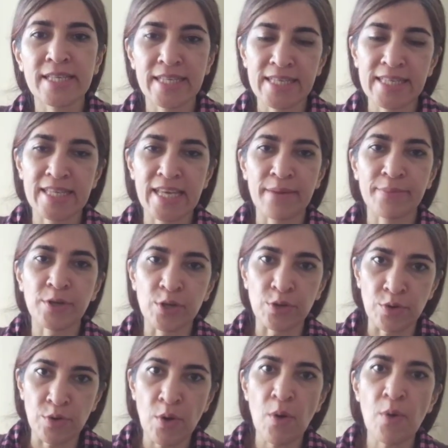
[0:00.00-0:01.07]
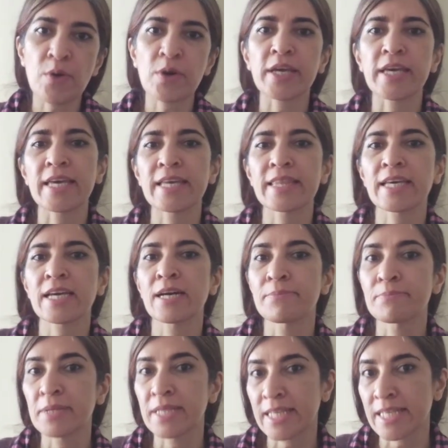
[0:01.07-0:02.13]
systems grow in
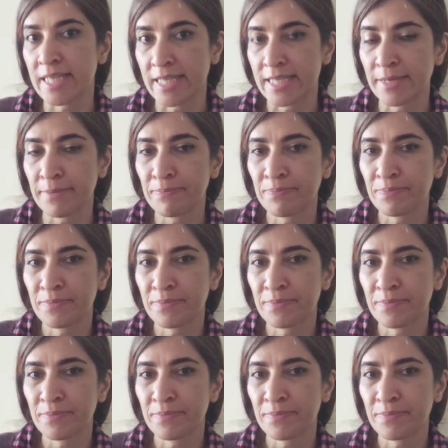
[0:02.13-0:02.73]
complexity.